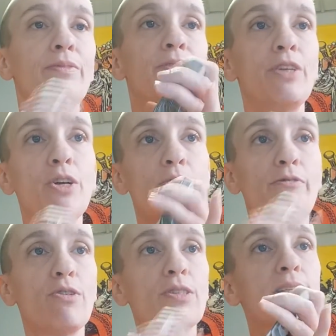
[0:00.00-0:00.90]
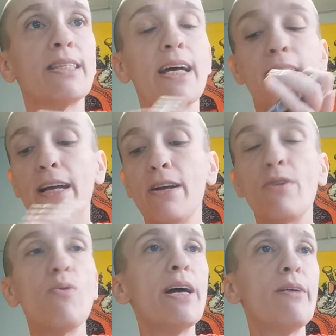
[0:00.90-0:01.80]
The universe is taking it
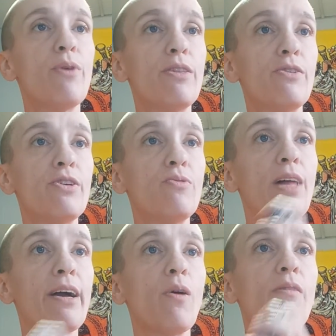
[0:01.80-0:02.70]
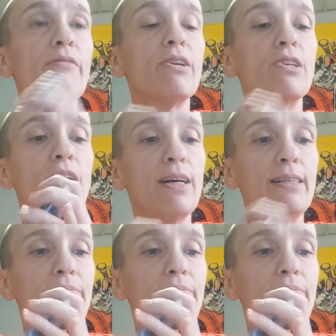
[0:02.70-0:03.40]
away, whether you let go of it or not.